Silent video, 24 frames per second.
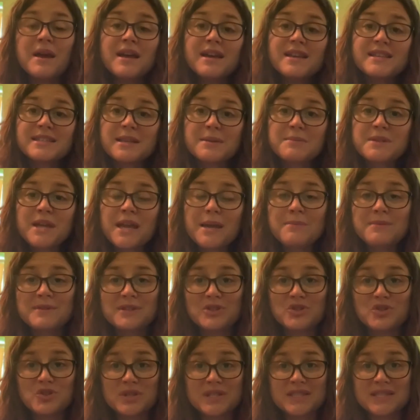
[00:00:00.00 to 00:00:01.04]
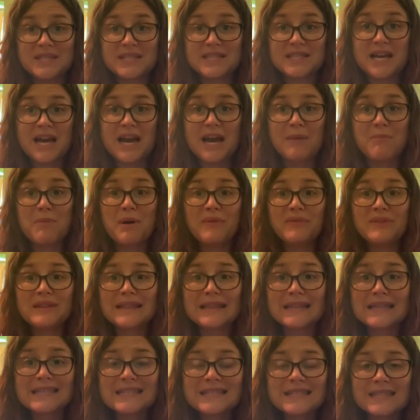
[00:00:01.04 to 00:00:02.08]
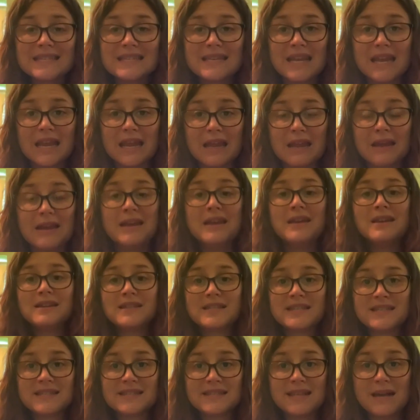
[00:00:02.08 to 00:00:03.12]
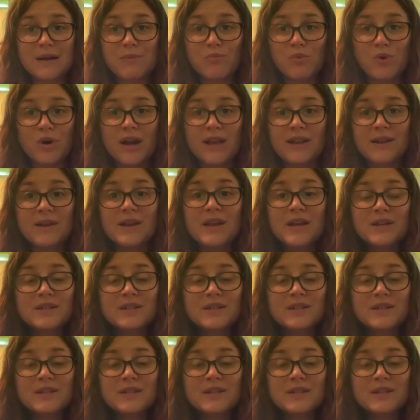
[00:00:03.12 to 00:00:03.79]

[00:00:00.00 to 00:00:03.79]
Sometimes it's just the time of listening to someone.